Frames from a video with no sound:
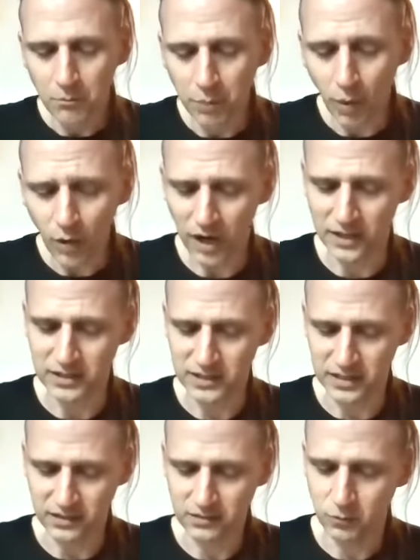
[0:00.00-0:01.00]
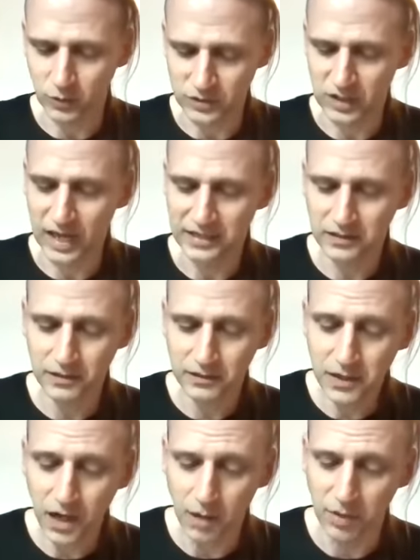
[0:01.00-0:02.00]
Boar hunting was like
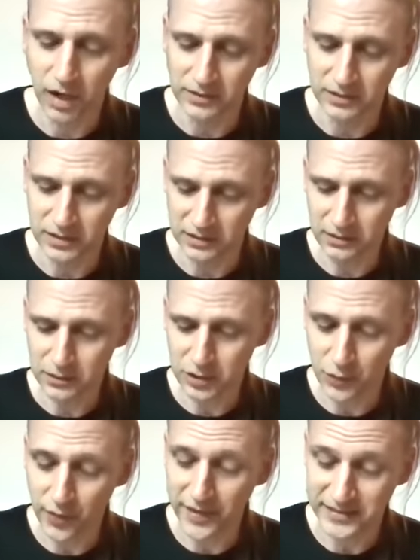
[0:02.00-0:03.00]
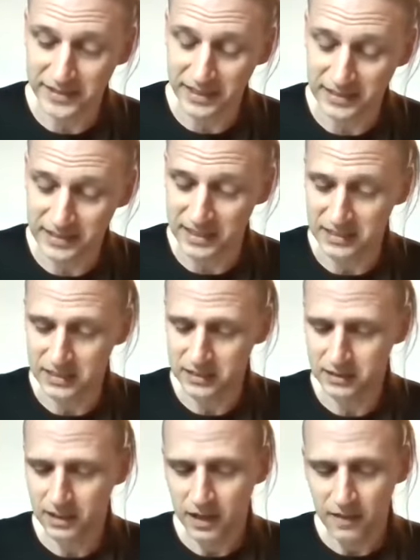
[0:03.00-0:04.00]
cub hunting to this extent,
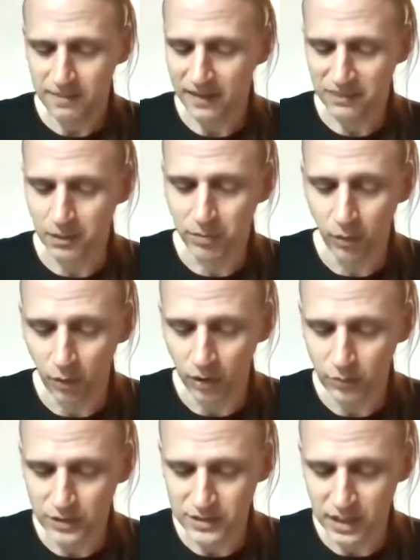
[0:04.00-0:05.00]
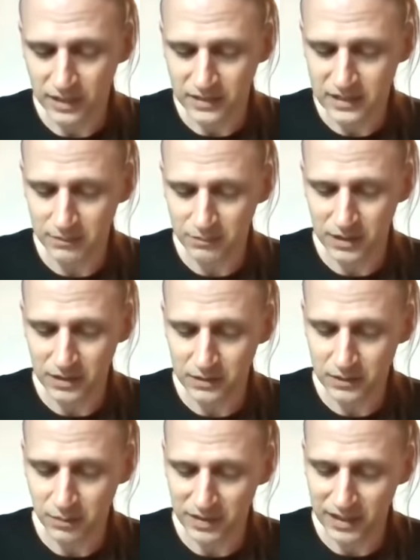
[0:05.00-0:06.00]
that the boar was attempted
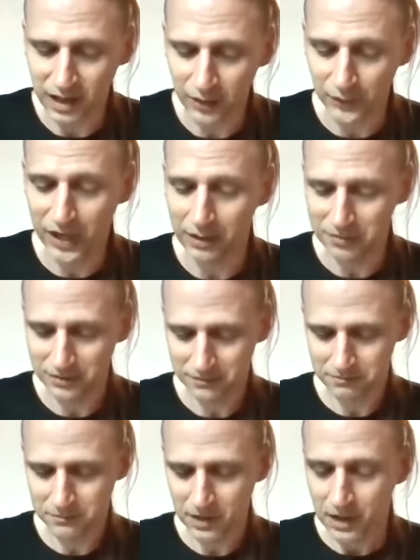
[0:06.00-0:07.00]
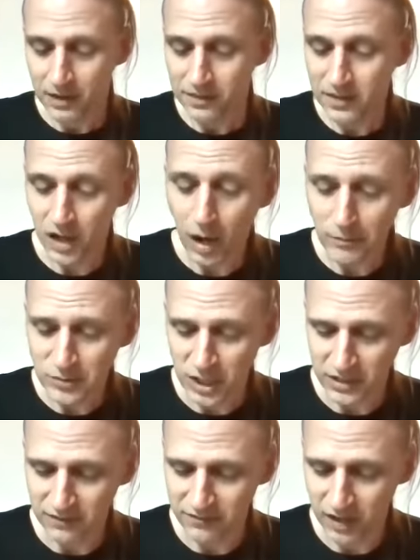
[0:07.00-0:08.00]
to be held up. The
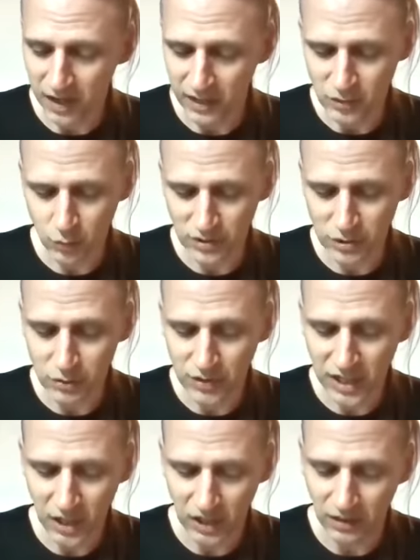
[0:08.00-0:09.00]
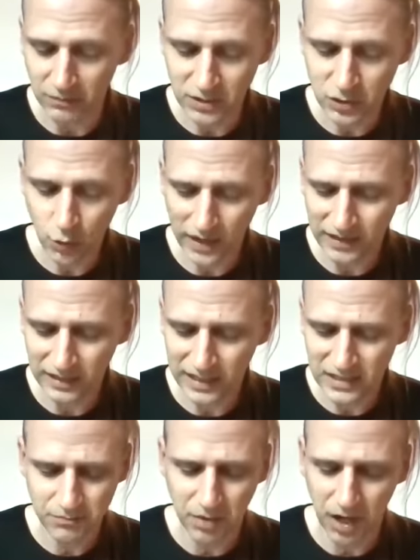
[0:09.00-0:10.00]
object of the hunt was to kill him as quickly
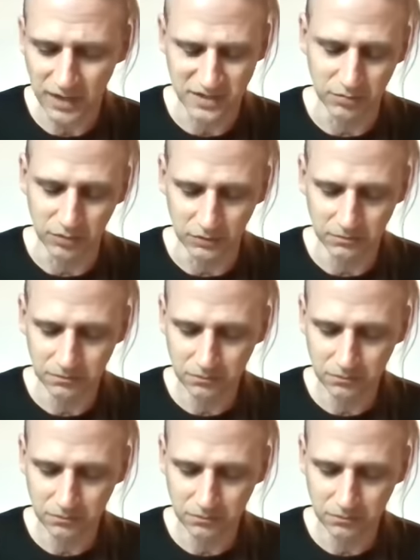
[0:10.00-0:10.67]
as possible.